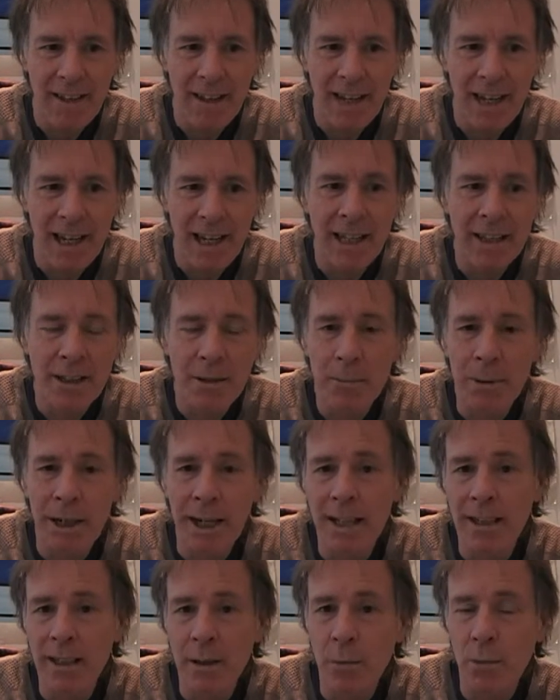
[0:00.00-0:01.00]
And the
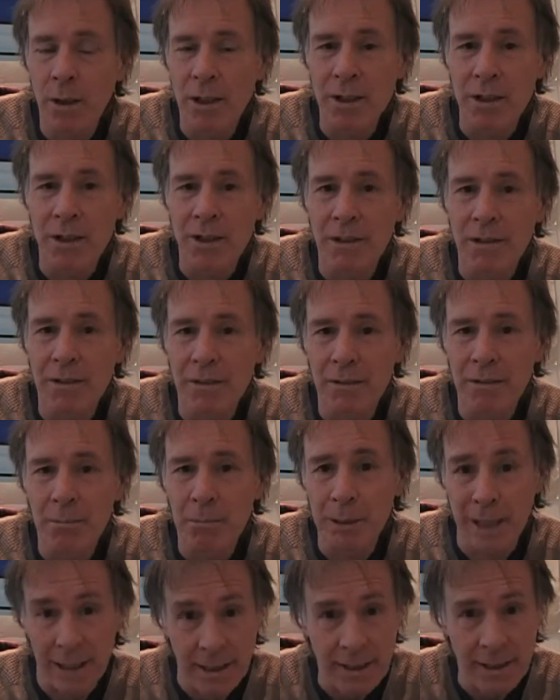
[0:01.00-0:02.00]
pilot wasn't
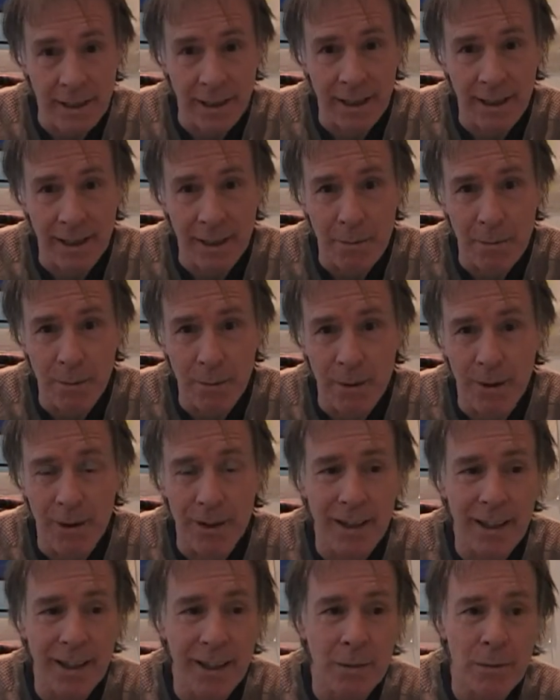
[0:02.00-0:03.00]
plastic anymore.
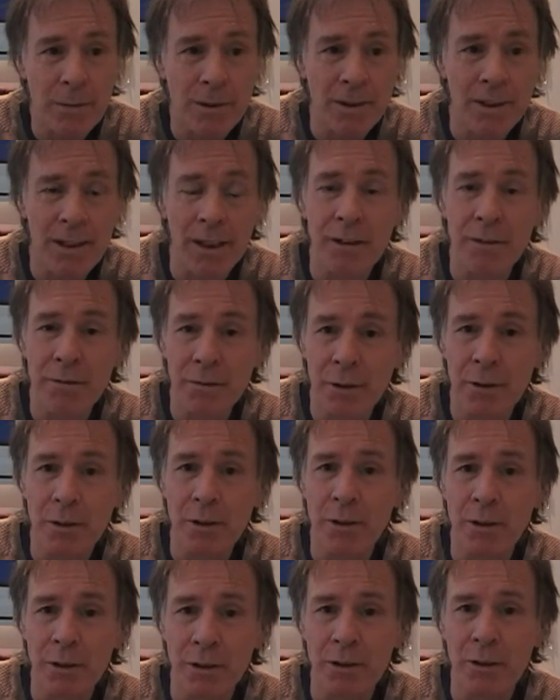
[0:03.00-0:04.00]
It was a
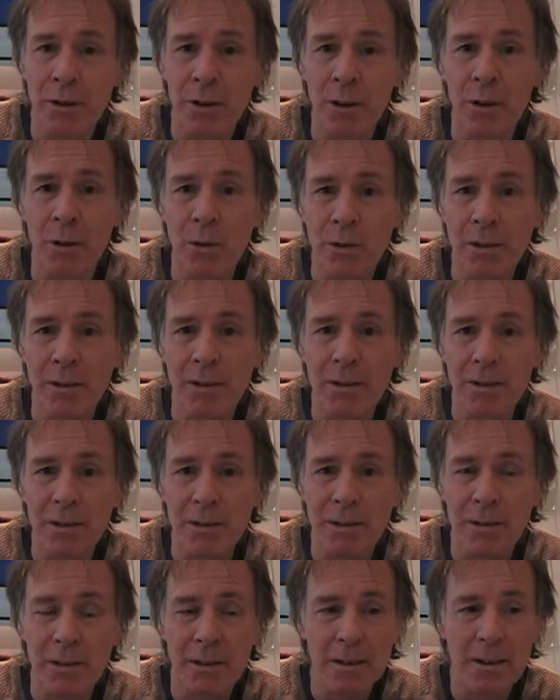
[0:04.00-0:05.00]
full-grown
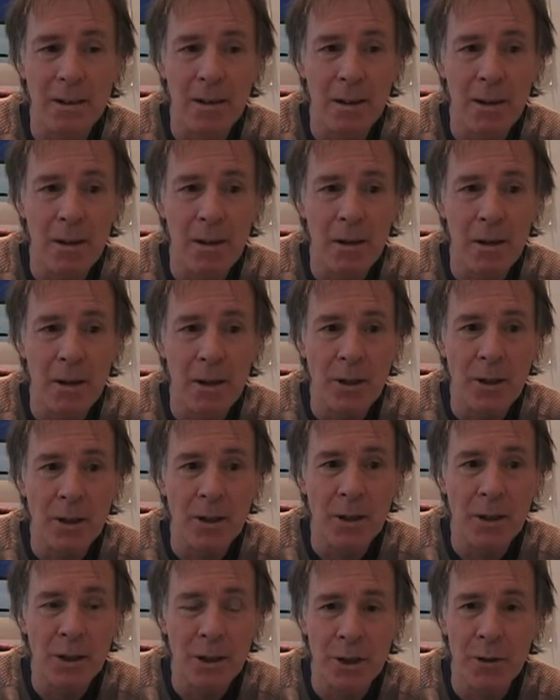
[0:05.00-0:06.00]

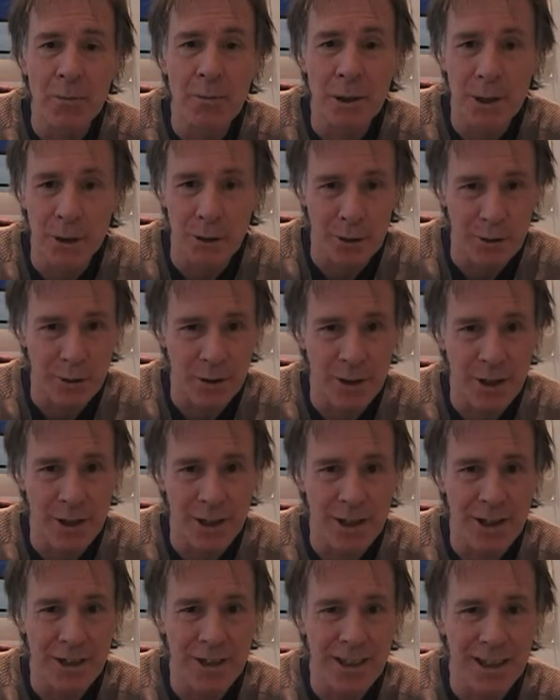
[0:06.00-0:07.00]

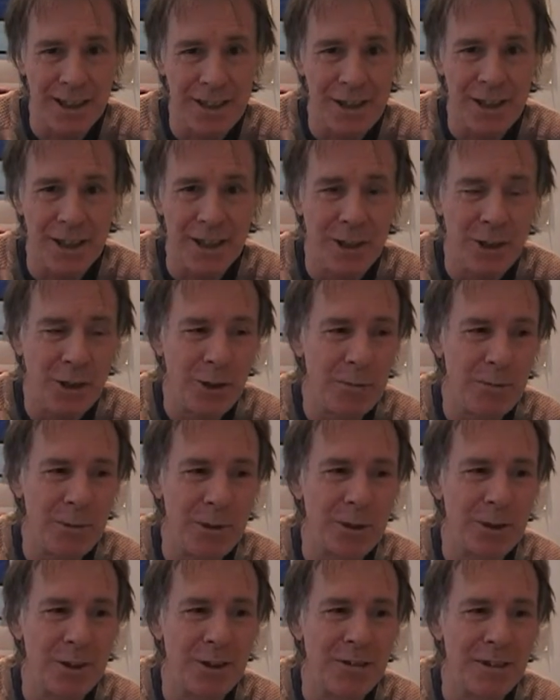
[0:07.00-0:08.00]
humanoid, I say
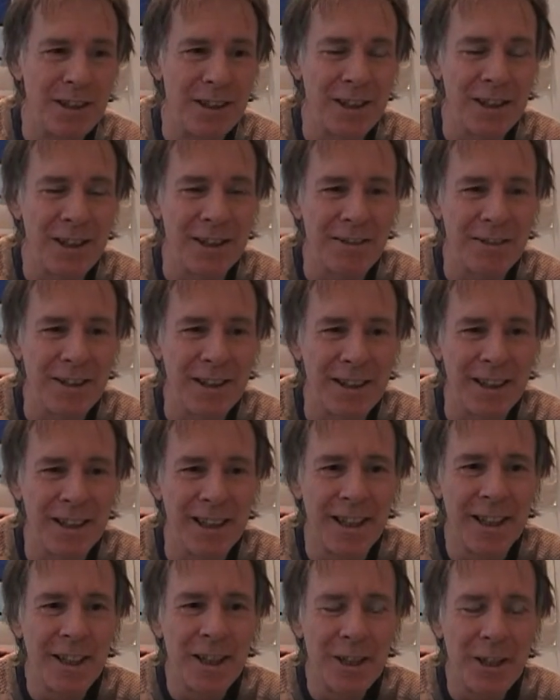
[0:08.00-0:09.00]
humanoid very carefully there,
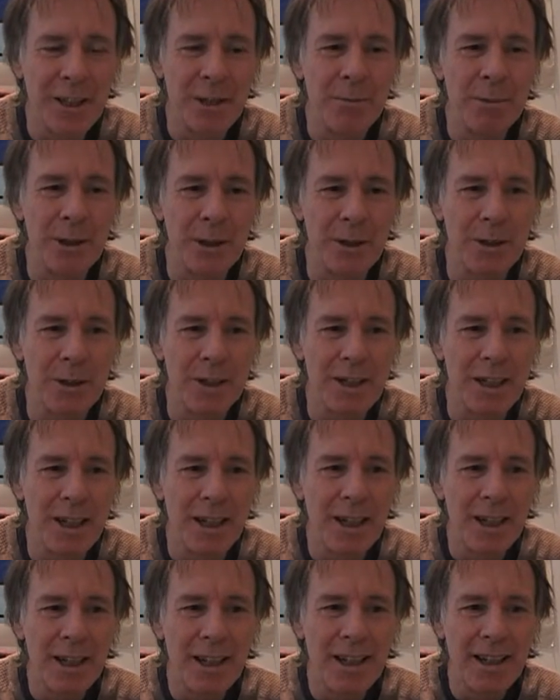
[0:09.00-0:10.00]
humanoid
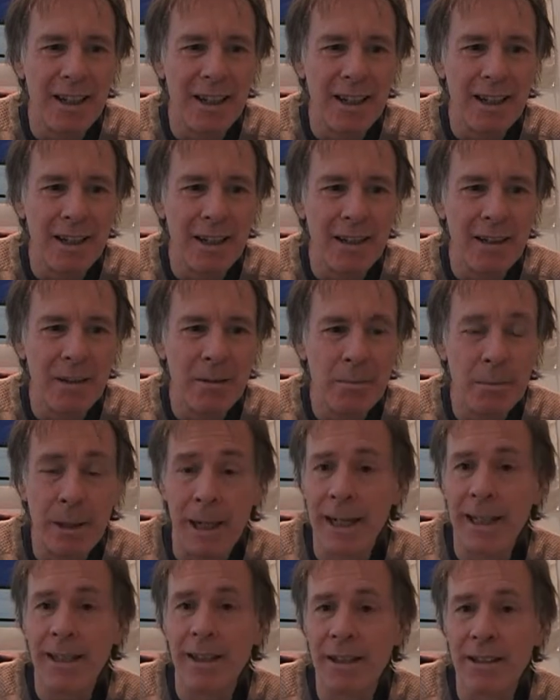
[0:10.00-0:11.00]

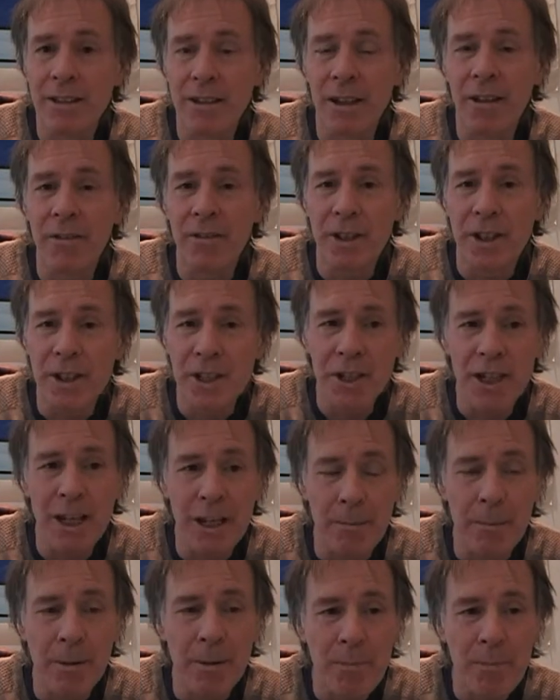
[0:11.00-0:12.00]
pilot of this ship.